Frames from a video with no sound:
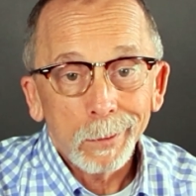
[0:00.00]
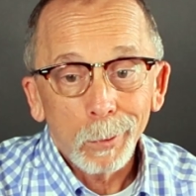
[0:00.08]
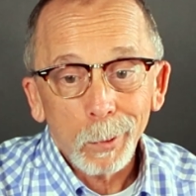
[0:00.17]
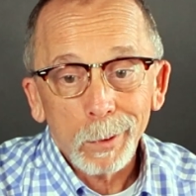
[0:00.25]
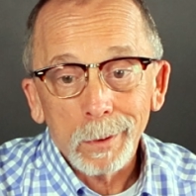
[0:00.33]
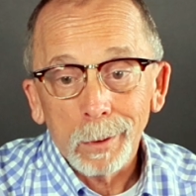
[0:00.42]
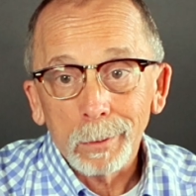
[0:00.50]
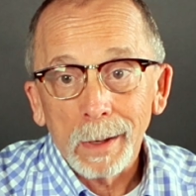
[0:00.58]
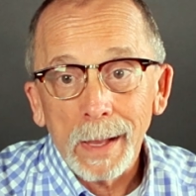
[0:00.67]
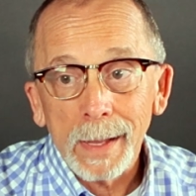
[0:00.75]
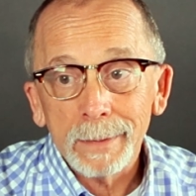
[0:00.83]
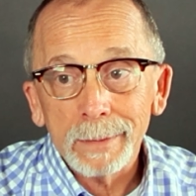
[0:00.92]
Order it
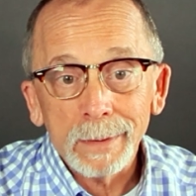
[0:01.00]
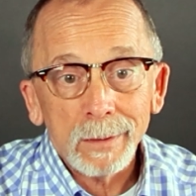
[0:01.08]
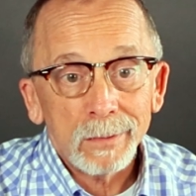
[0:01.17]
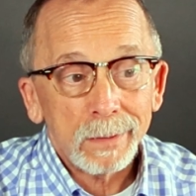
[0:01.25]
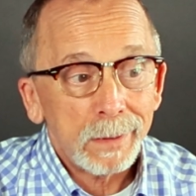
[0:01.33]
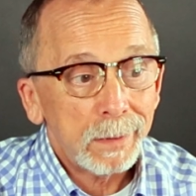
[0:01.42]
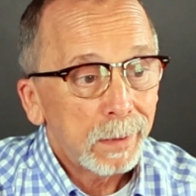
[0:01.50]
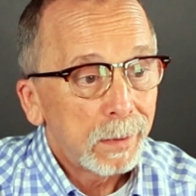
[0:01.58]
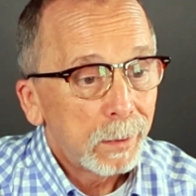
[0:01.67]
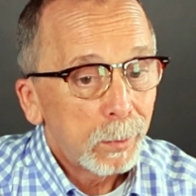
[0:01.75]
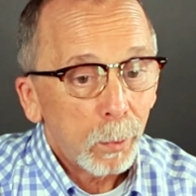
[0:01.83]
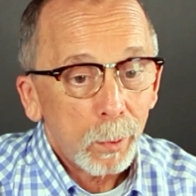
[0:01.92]
online, easy.
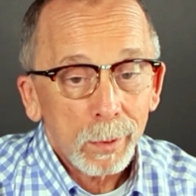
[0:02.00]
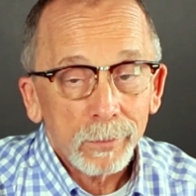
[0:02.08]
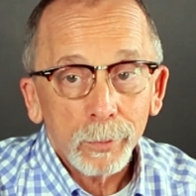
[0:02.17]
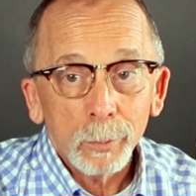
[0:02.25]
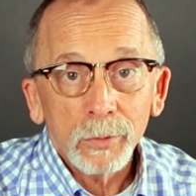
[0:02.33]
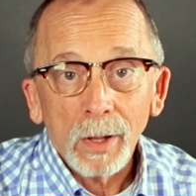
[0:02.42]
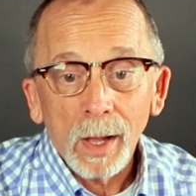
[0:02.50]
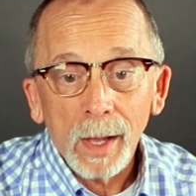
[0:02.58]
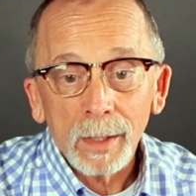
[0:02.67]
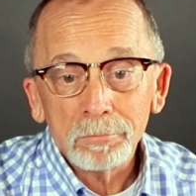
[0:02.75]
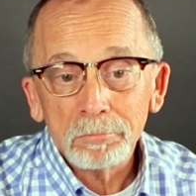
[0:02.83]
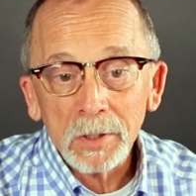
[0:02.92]
Order it from
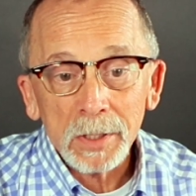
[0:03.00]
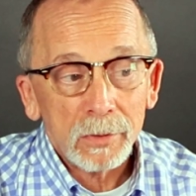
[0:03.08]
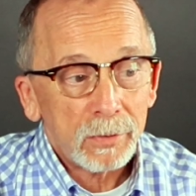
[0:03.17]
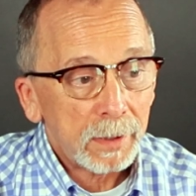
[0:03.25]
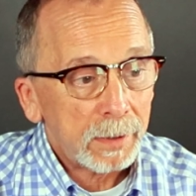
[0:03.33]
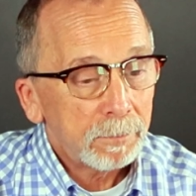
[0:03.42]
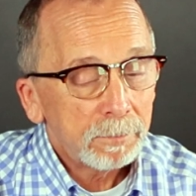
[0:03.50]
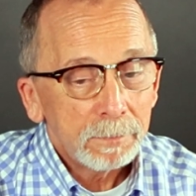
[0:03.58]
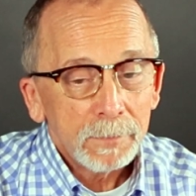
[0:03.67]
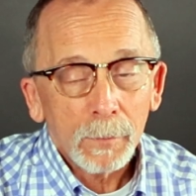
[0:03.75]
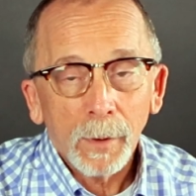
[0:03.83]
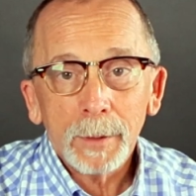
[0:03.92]
Zon, easy,
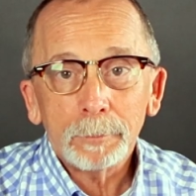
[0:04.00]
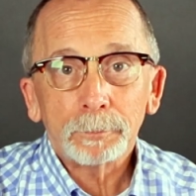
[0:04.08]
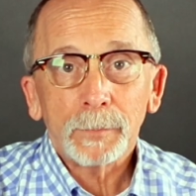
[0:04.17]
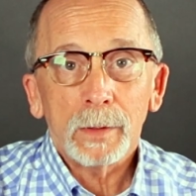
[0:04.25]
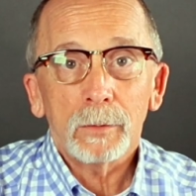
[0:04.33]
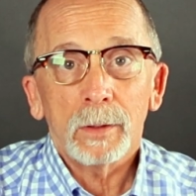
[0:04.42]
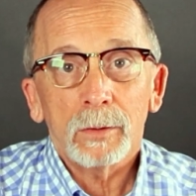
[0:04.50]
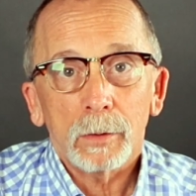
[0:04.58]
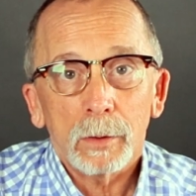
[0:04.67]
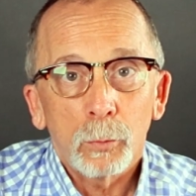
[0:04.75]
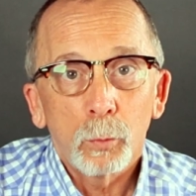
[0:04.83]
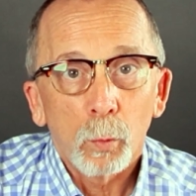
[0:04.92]
right? It's a
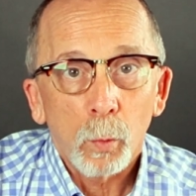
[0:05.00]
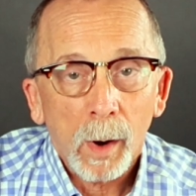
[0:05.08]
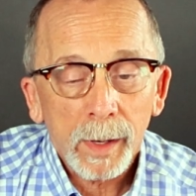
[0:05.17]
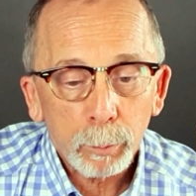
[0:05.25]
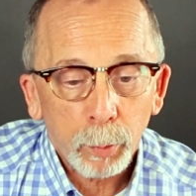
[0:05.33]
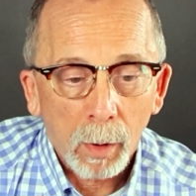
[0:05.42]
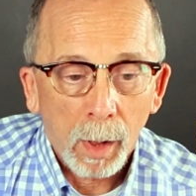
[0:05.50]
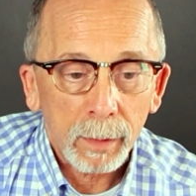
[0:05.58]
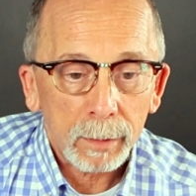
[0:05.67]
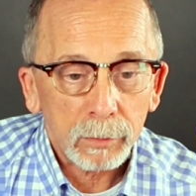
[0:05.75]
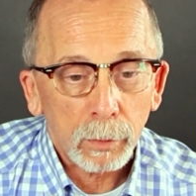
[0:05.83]
great product.